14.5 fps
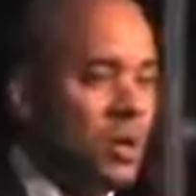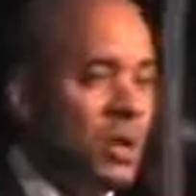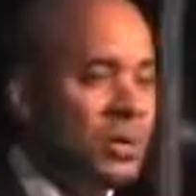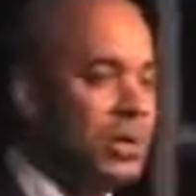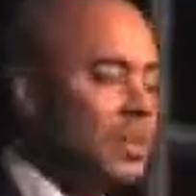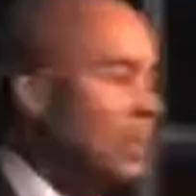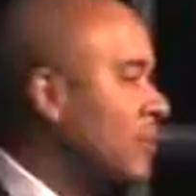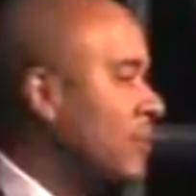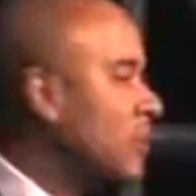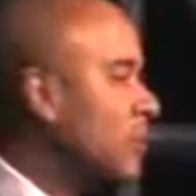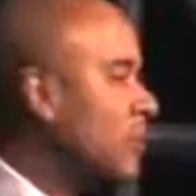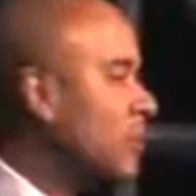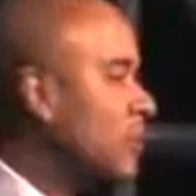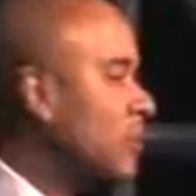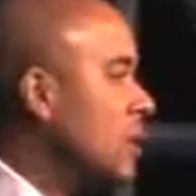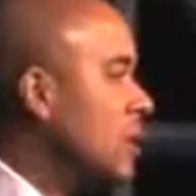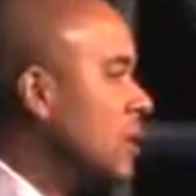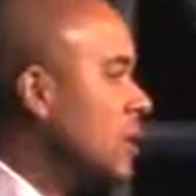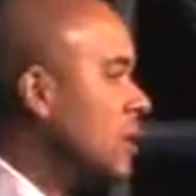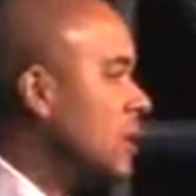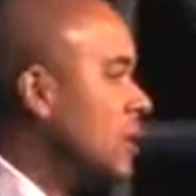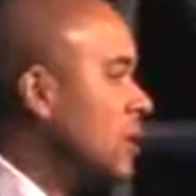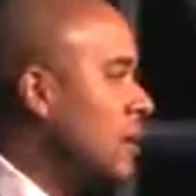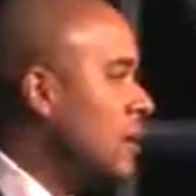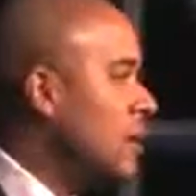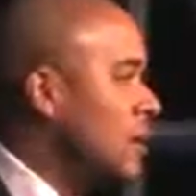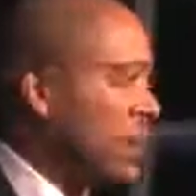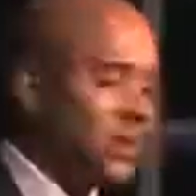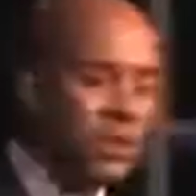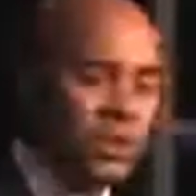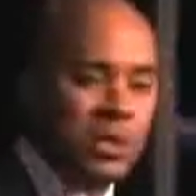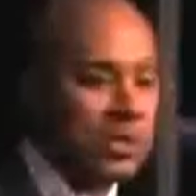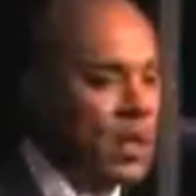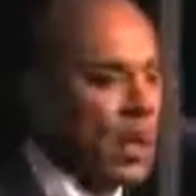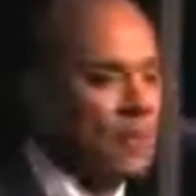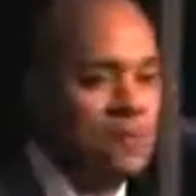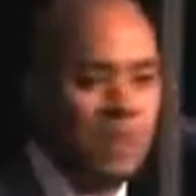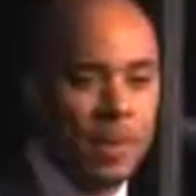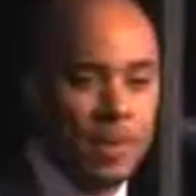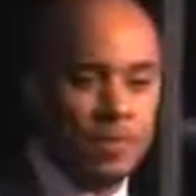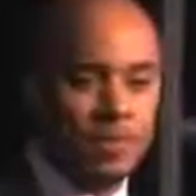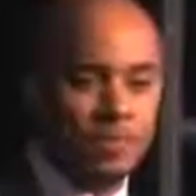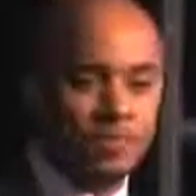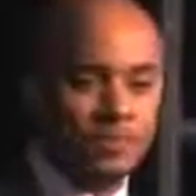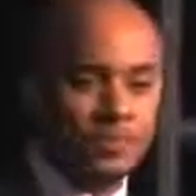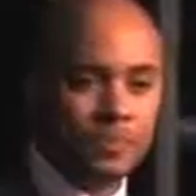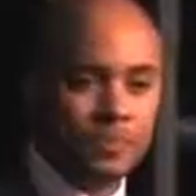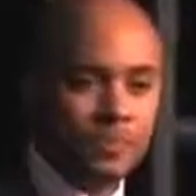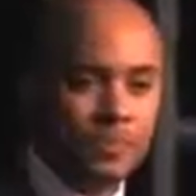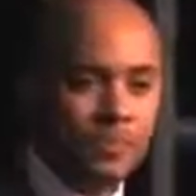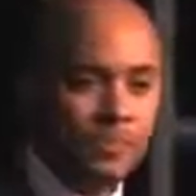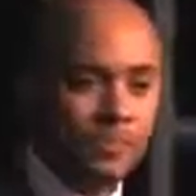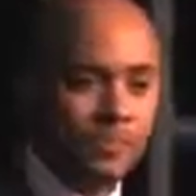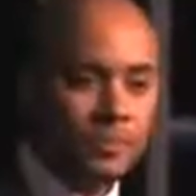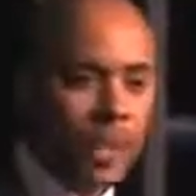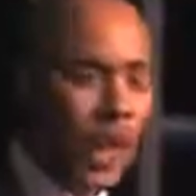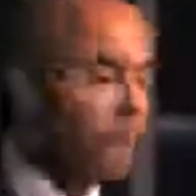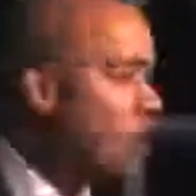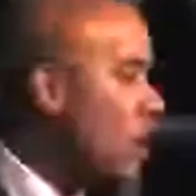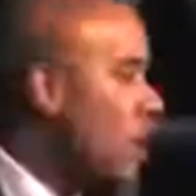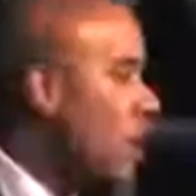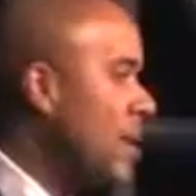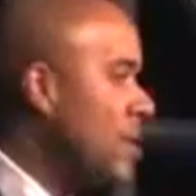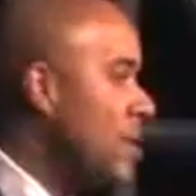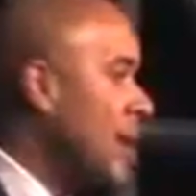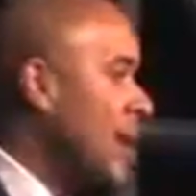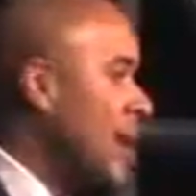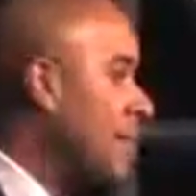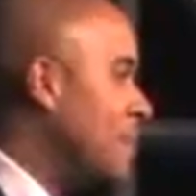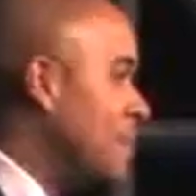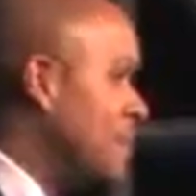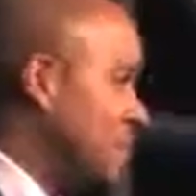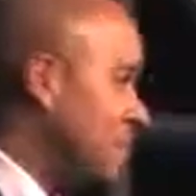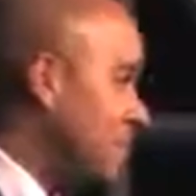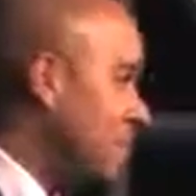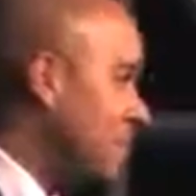what, Steve, it looks good, but it's just not for me. I've always said, God bless you.